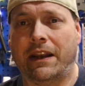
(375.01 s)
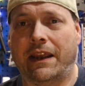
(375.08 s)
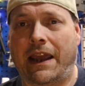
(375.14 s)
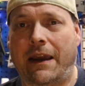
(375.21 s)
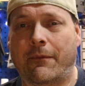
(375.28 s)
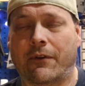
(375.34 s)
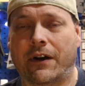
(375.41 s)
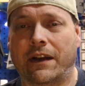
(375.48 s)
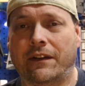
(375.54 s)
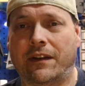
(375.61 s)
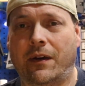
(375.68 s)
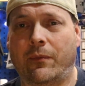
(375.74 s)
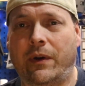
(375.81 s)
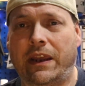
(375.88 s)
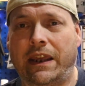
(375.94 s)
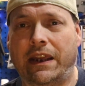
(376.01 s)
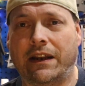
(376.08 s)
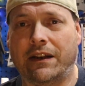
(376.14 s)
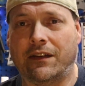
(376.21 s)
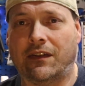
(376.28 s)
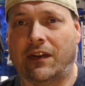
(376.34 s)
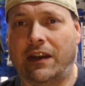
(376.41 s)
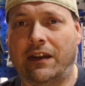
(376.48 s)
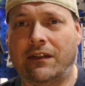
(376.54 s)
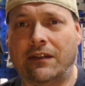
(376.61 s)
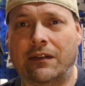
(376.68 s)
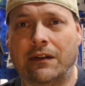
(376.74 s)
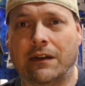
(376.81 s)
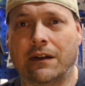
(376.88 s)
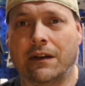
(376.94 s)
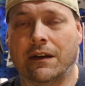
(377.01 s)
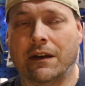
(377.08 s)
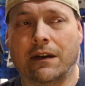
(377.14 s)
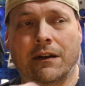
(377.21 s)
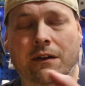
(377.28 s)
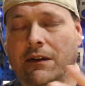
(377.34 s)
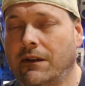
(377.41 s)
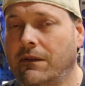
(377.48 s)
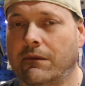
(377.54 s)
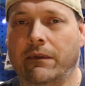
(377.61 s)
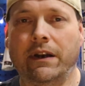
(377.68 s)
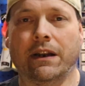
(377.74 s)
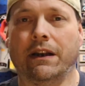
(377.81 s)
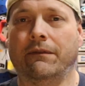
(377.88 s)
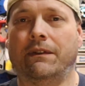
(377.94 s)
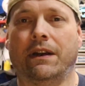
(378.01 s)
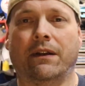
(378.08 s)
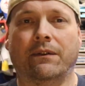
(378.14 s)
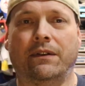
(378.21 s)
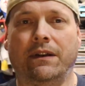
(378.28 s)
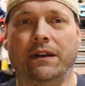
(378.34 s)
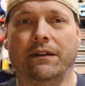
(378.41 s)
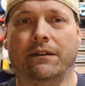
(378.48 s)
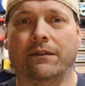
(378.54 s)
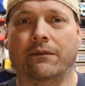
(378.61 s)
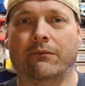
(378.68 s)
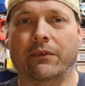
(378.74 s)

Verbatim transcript: the campgrounds that weekend and see us, we'd love to talk to you.